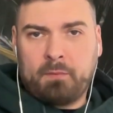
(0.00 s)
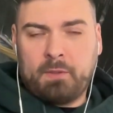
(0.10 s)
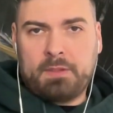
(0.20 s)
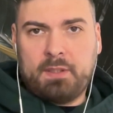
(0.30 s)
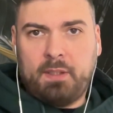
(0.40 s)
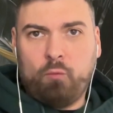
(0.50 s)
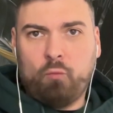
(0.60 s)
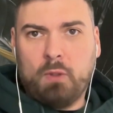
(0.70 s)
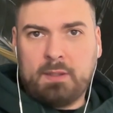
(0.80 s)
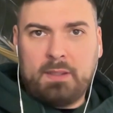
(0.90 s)
let's say,
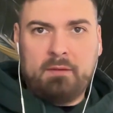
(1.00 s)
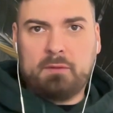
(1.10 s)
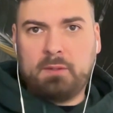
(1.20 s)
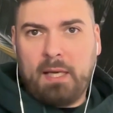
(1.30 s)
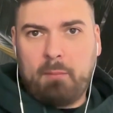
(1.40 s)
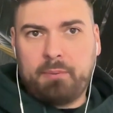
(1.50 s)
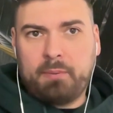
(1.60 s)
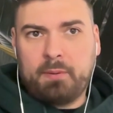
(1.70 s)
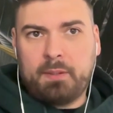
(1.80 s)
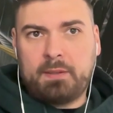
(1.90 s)
one level up
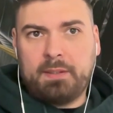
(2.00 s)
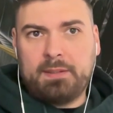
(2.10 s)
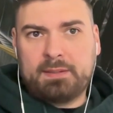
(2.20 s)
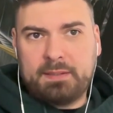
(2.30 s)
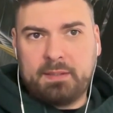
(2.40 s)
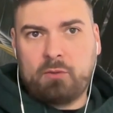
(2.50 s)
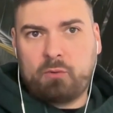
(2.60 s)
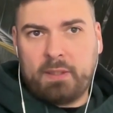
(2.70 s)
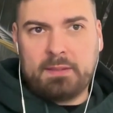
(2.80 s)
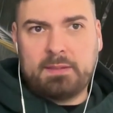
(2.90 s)
that is still
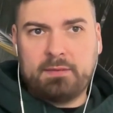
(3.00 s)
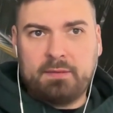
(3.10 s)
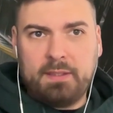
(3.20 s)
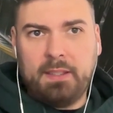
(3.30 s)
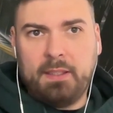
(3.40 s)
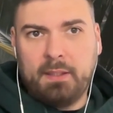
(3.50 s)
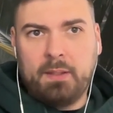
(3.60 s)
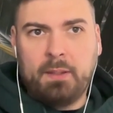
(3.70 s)
relatively